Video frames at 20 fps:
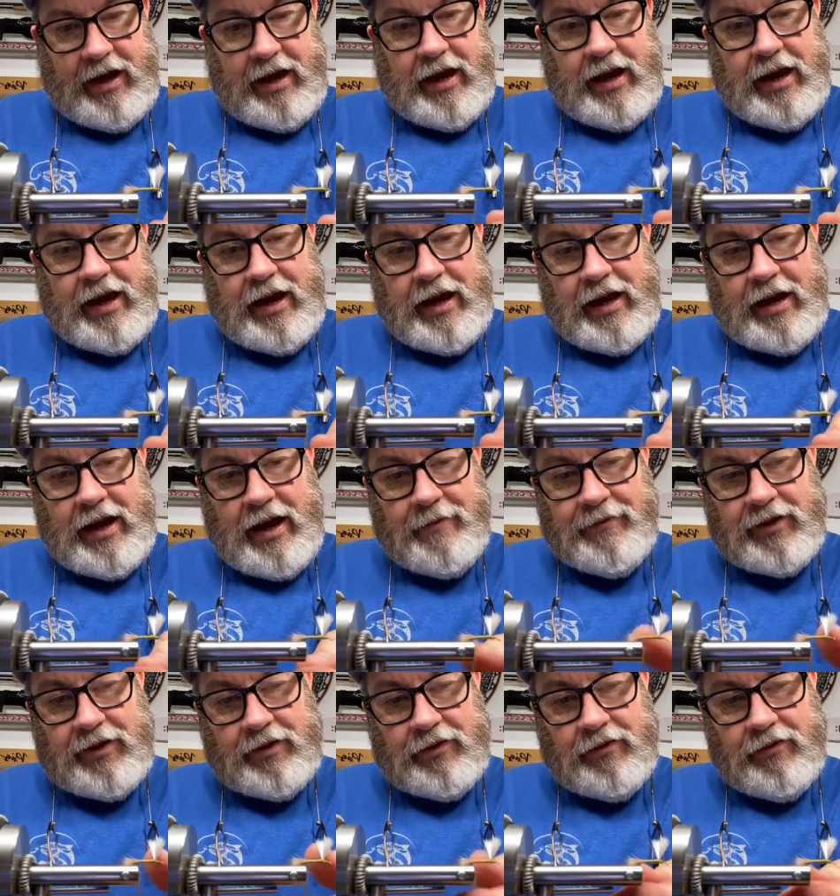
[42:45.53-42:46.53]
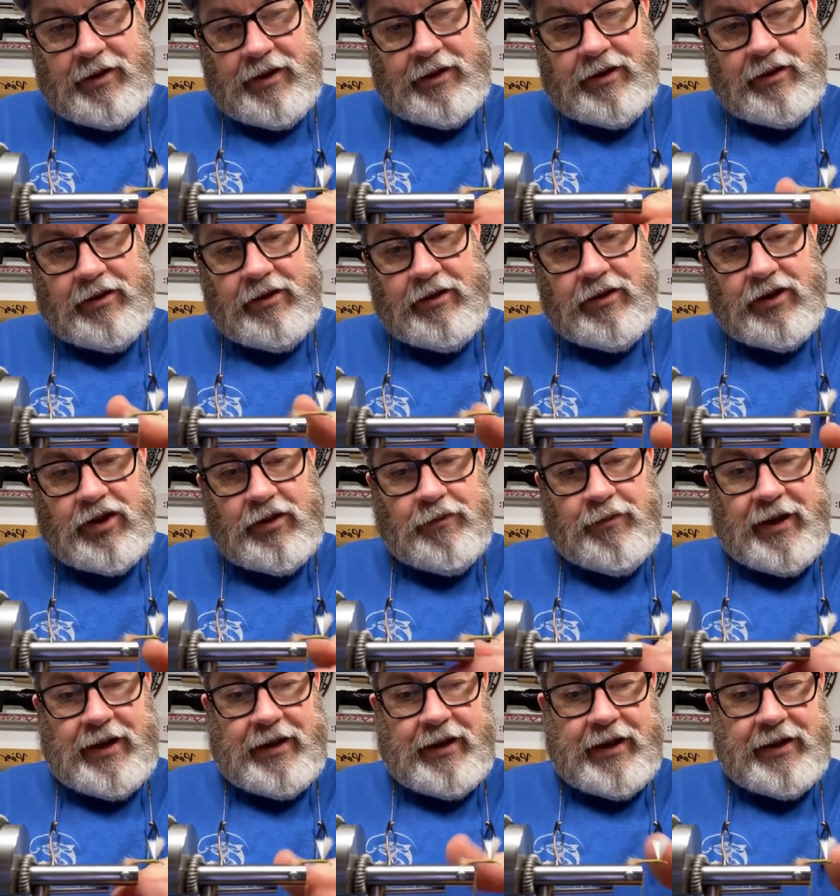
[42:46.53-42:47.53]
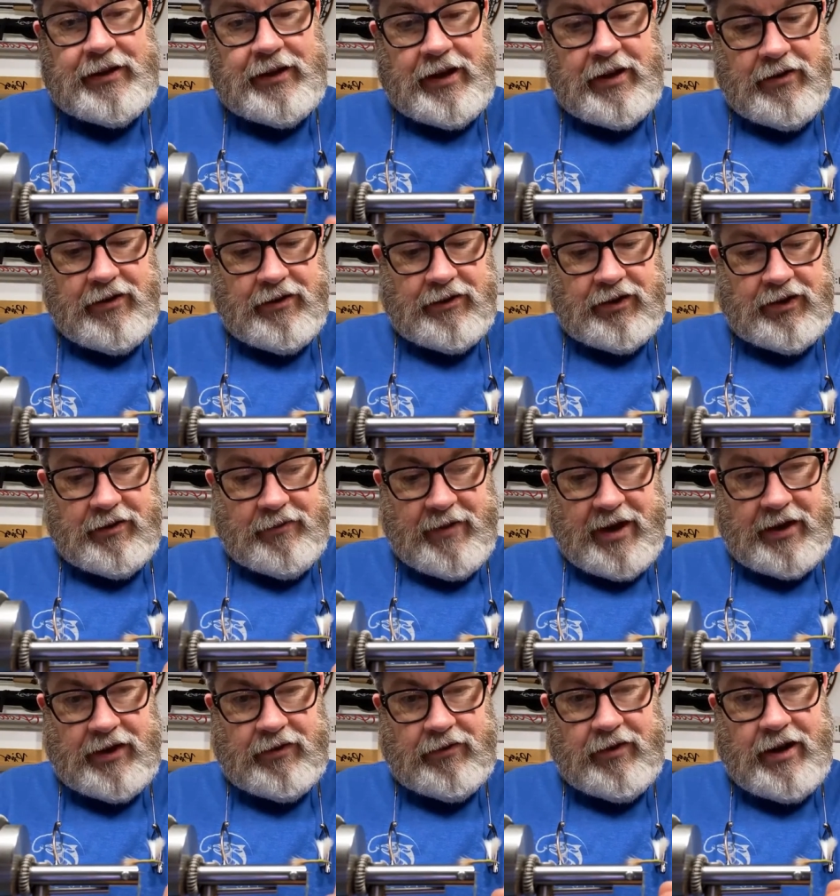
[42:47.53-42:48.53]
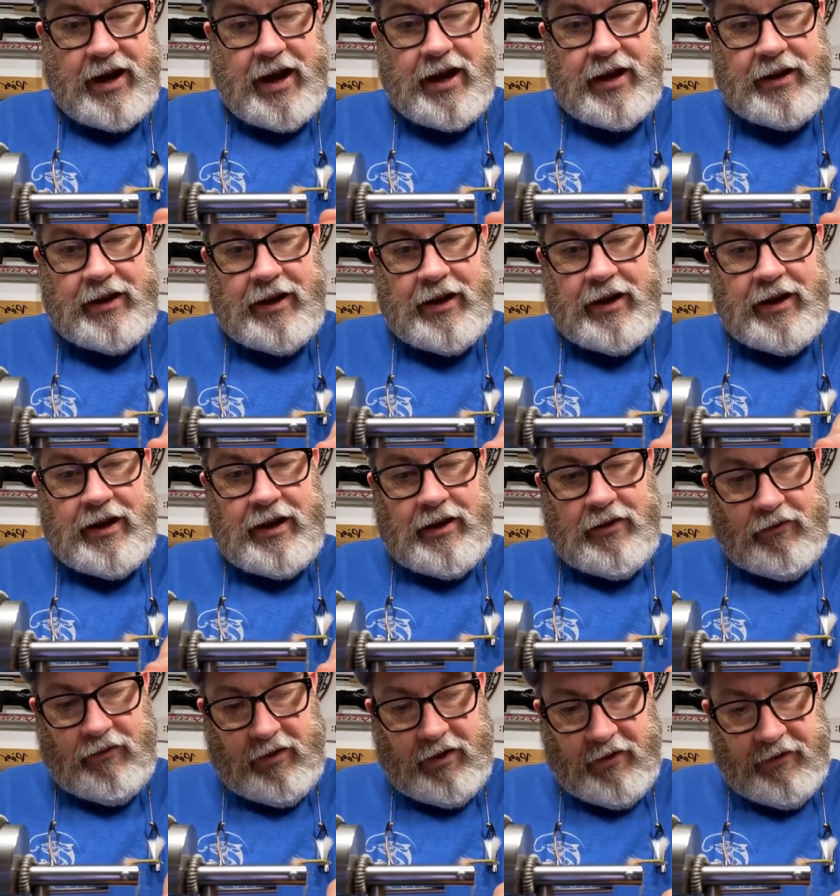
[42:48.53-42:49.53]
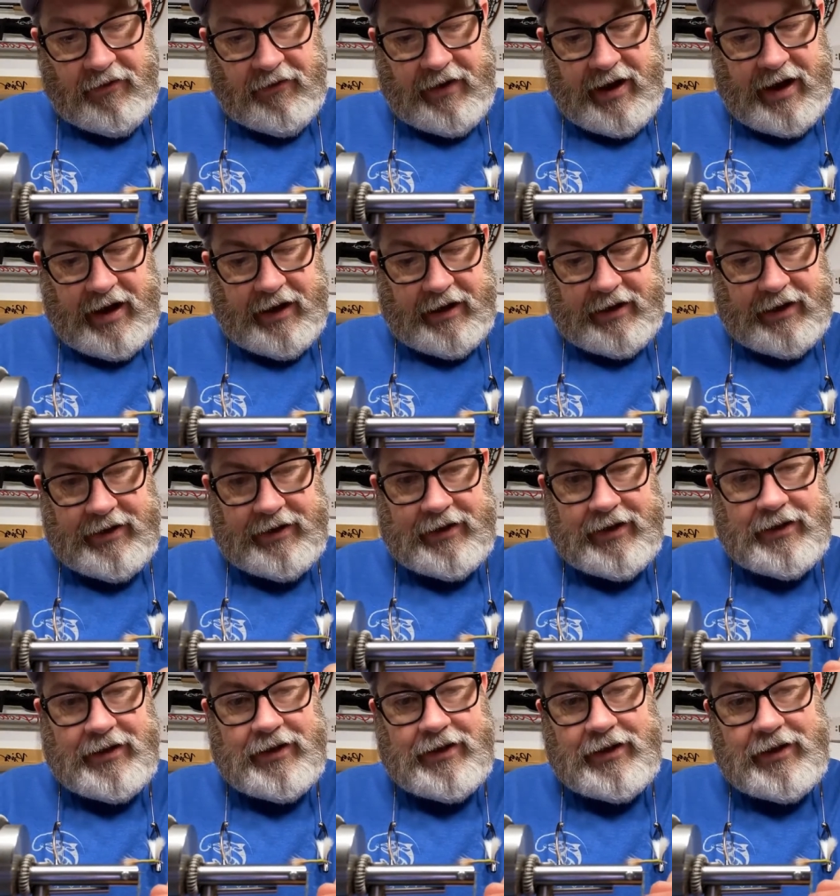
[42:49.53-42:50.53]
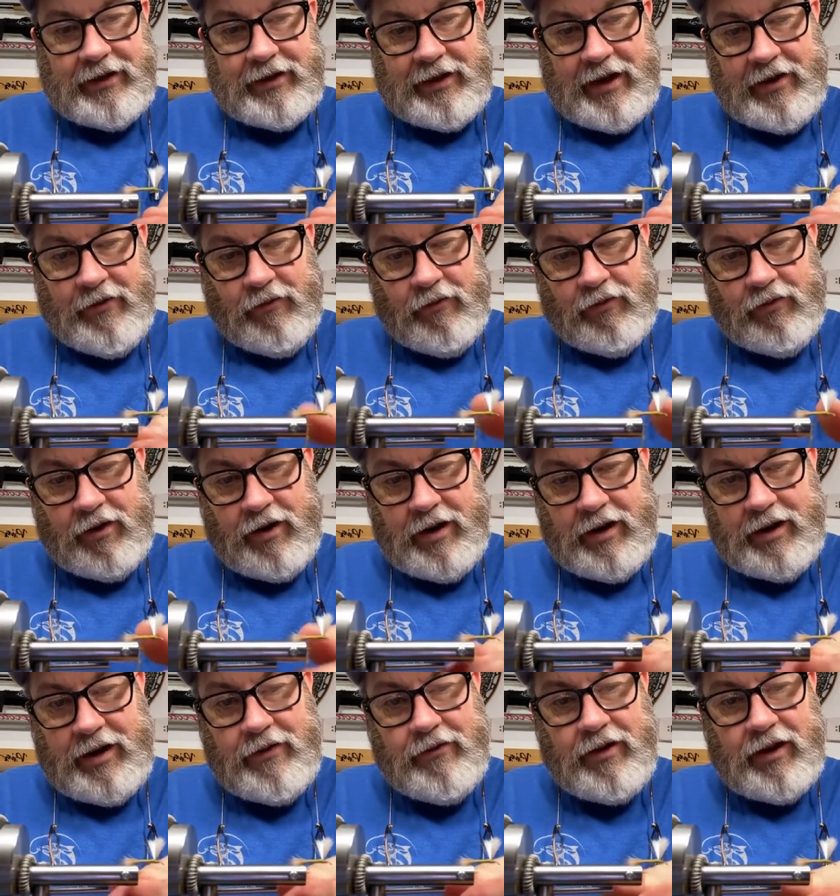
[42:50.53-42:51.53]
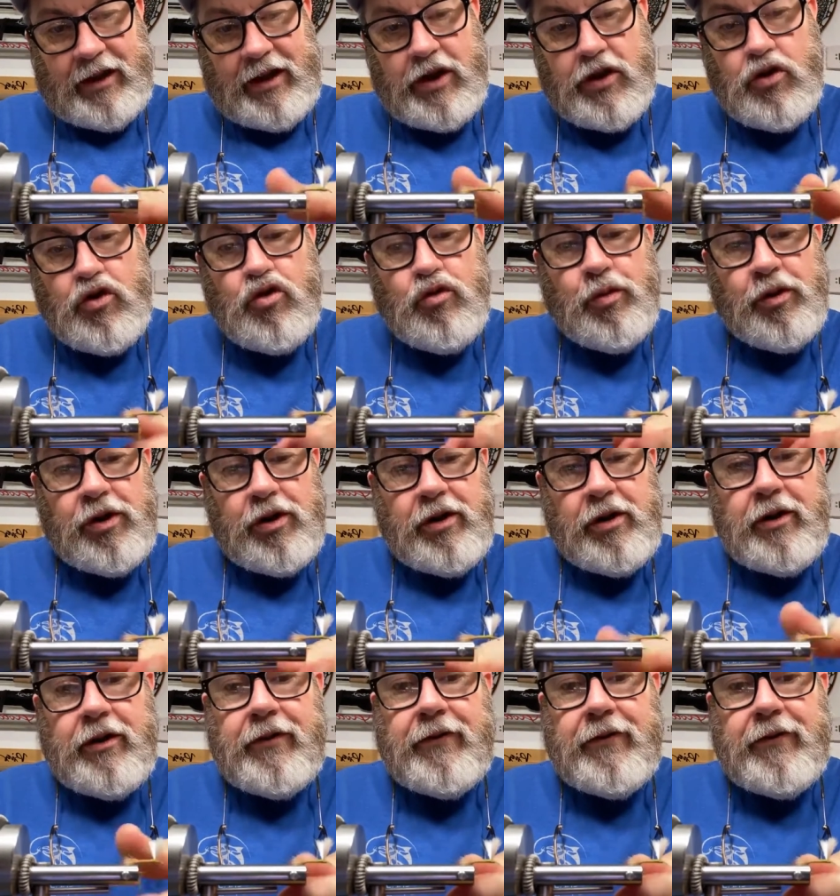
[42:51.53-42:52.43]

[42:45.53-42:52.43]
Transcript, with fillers: and I'm just going to spin this here onto my thread real fine. This is just a really, really uber